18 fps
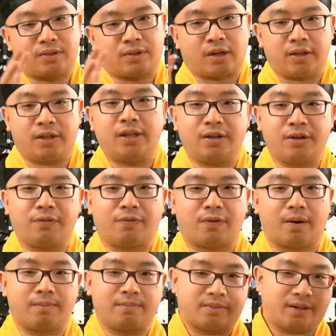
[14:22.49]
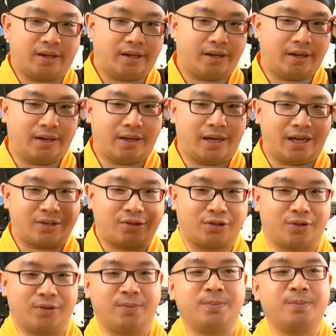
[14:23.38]
continue from the
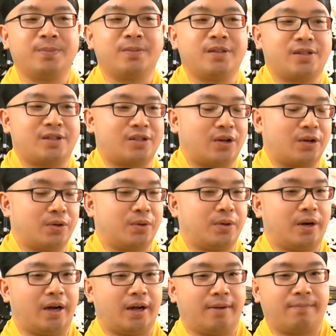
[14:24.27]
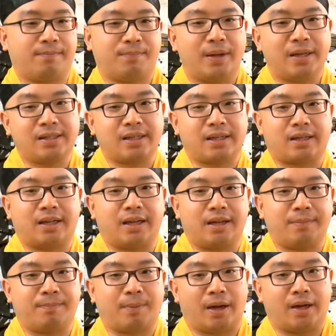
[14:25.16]
lecture. So
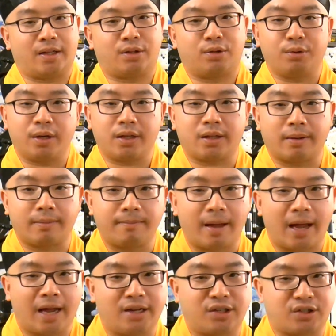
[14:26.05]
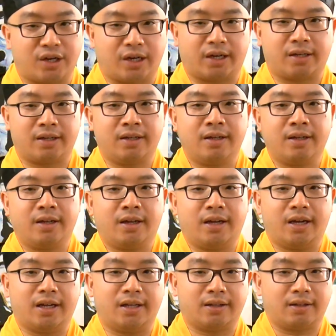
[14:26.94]
basically, by doing the magic
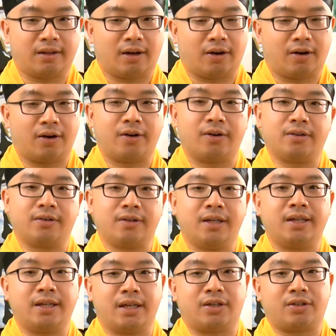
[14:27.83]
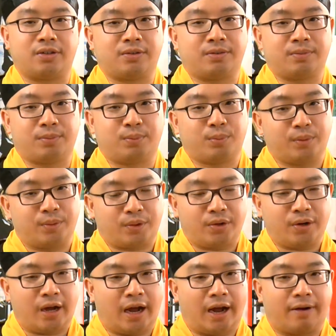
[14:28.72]
in our lineage,
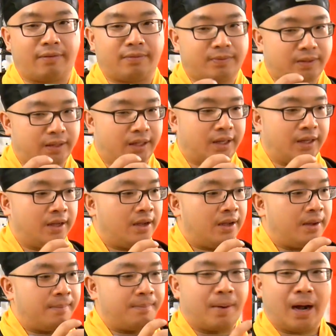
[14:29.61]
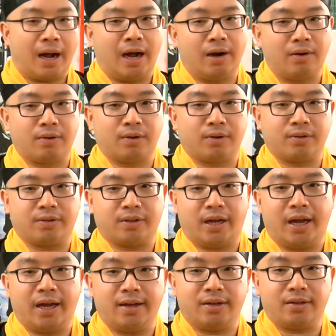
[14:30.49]
you have the power,
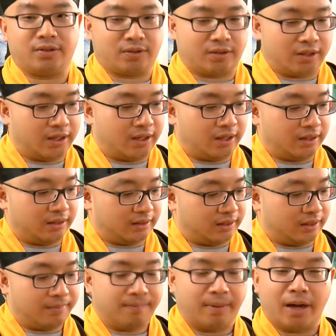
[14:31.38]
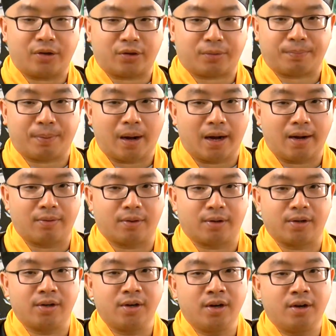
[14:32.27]
the magic
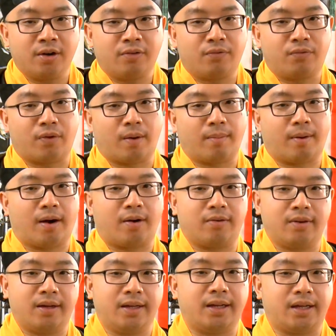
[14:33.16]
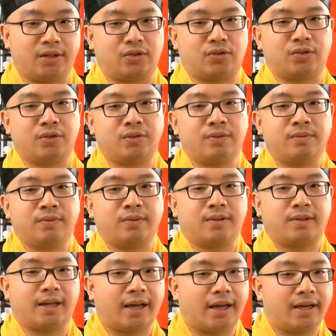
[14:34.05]
power from our lineage
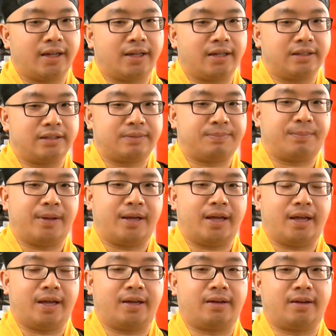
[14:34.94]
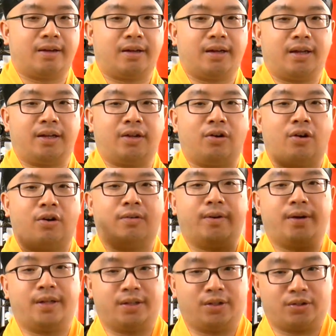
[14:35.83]
that is being
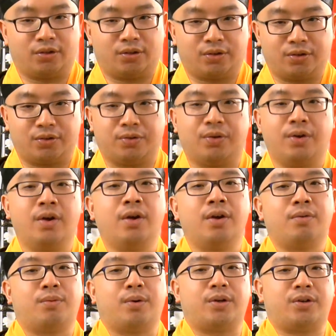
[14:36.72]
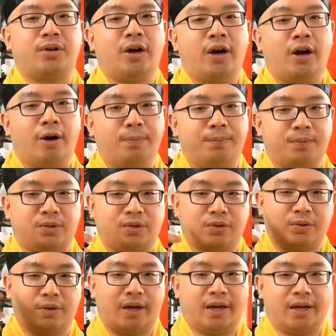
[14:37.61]
inherited to you, which helps
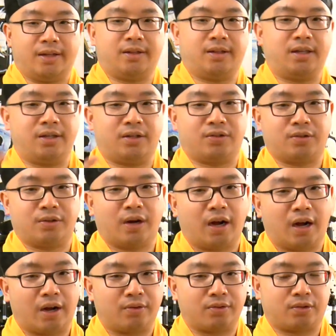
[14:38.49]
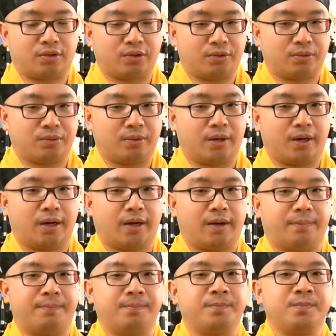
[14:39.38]
you and teach you how
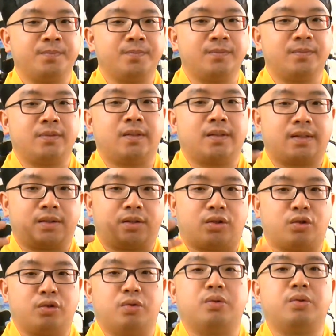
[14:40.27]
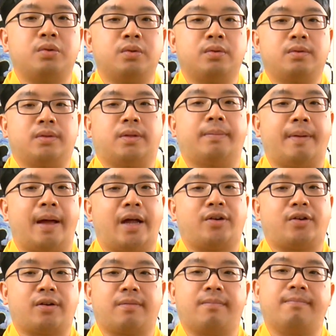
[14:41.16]
to do the
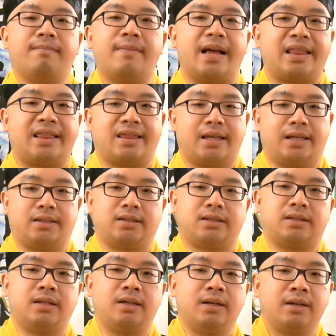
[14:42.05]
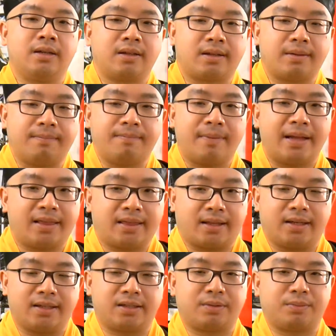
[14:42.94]
magic methods. The
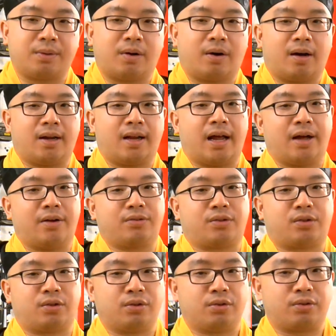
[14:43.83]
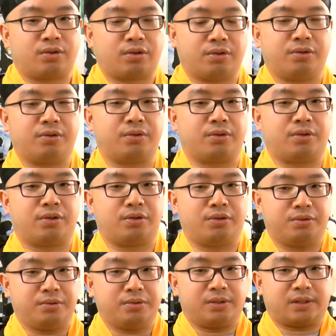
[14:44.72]
methods will allow you to
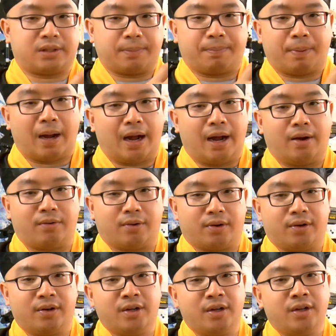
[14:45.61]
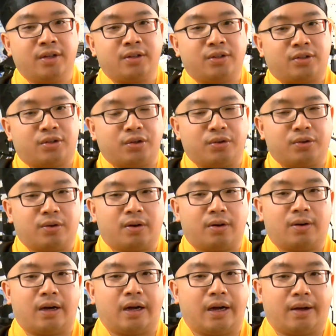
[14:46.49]
use the power to
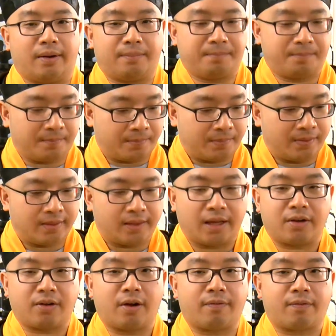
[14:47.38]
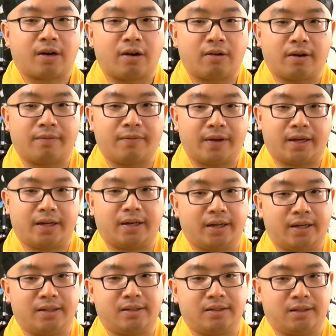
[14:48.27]
that you have
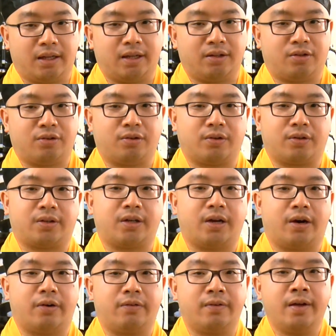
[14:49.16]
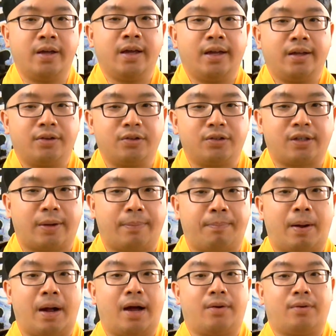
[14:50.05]
cultivated into yourself, use
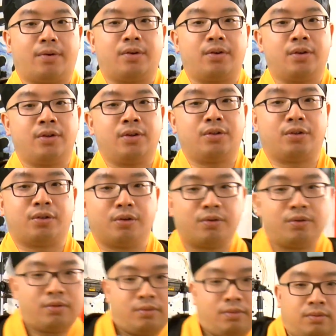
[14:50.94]
that power to